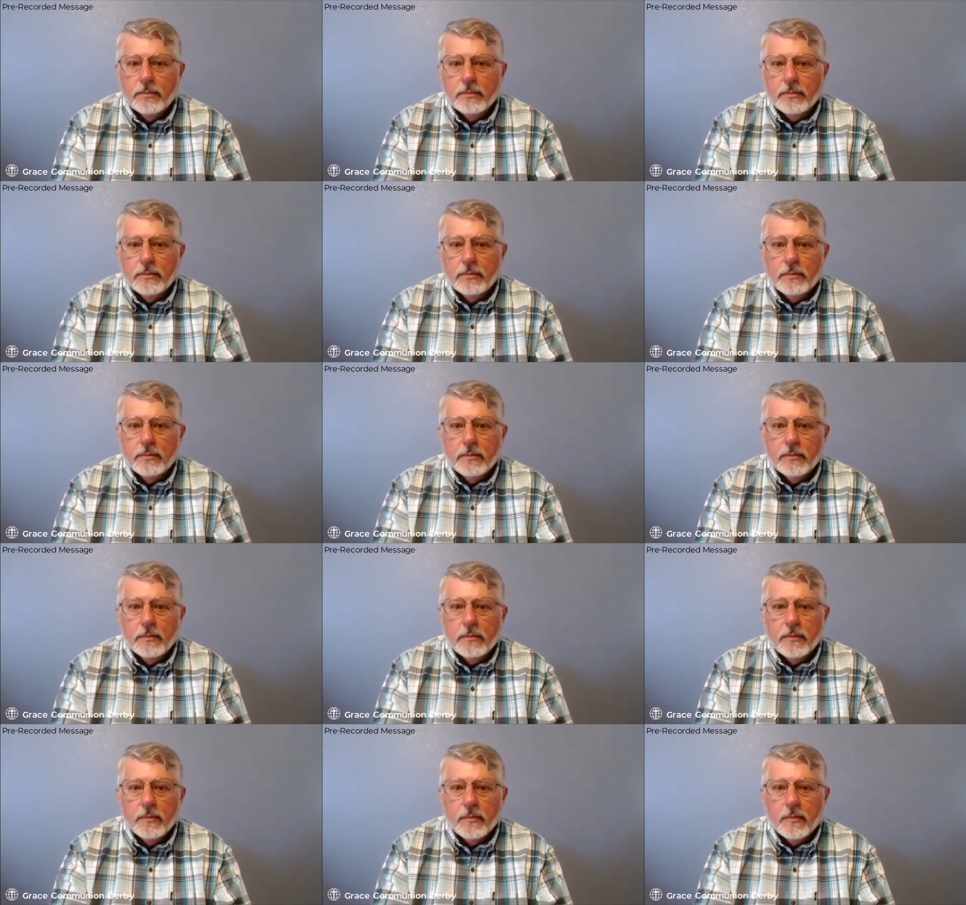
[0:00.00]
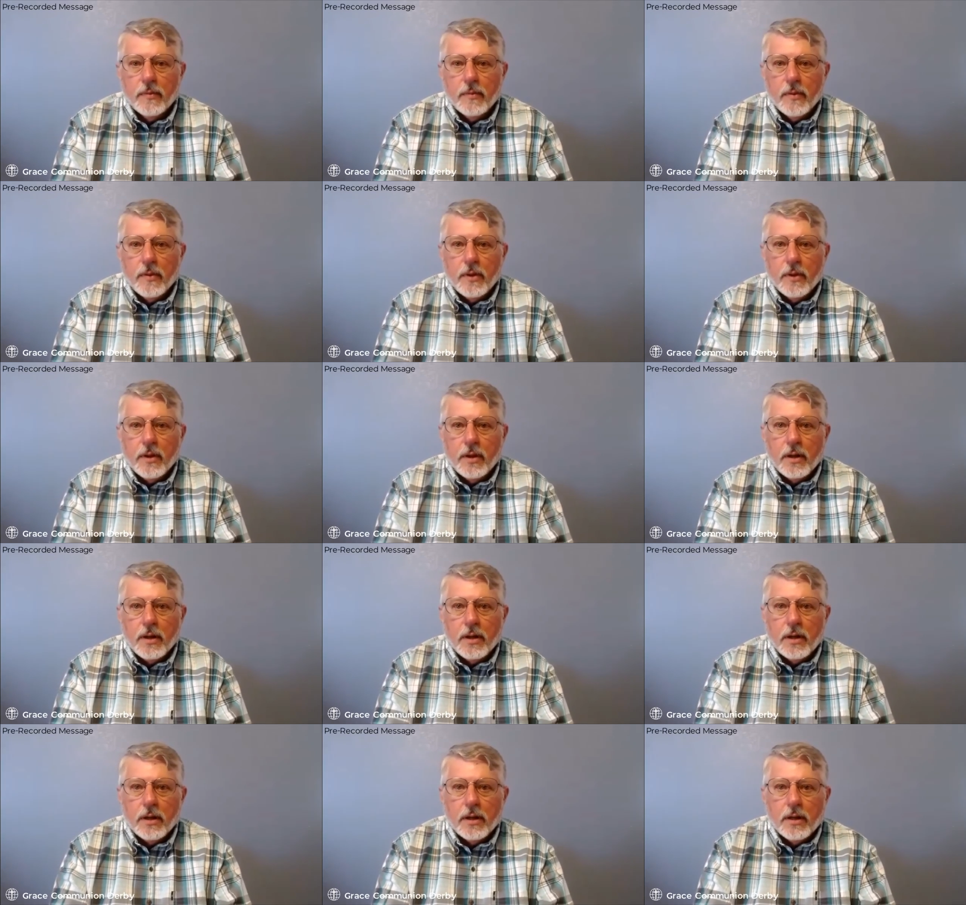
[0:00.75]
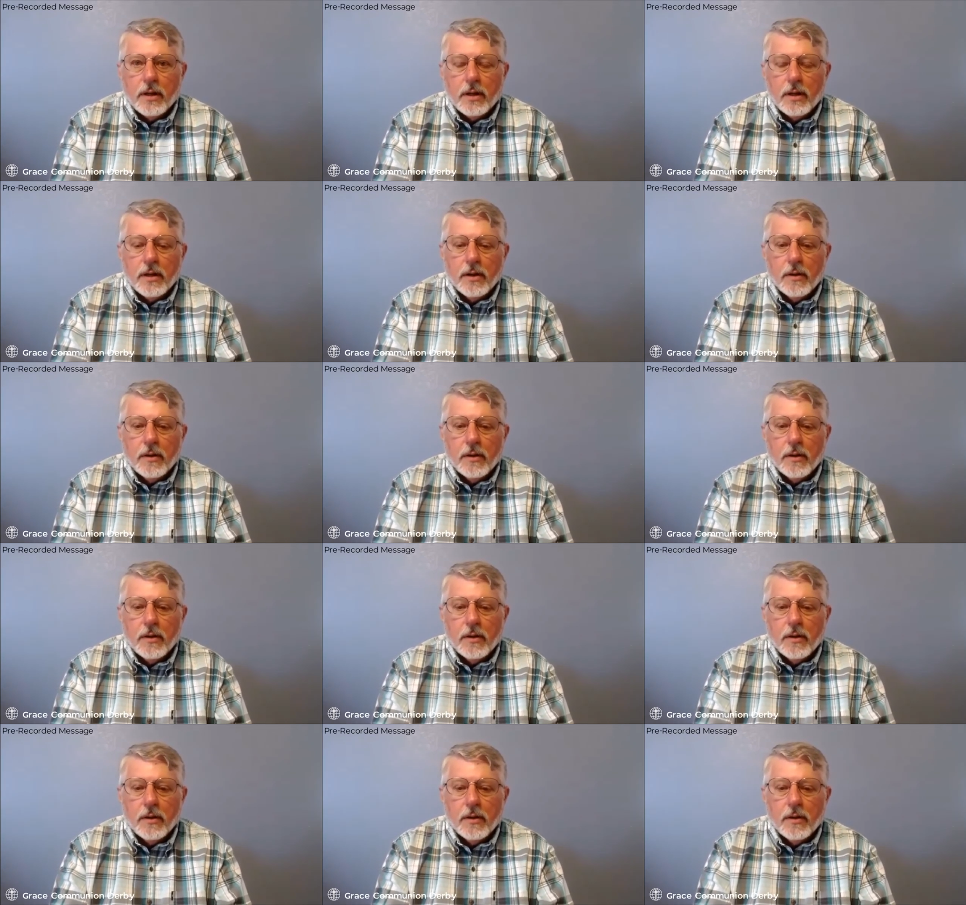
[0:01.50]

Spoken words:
Nothing is said.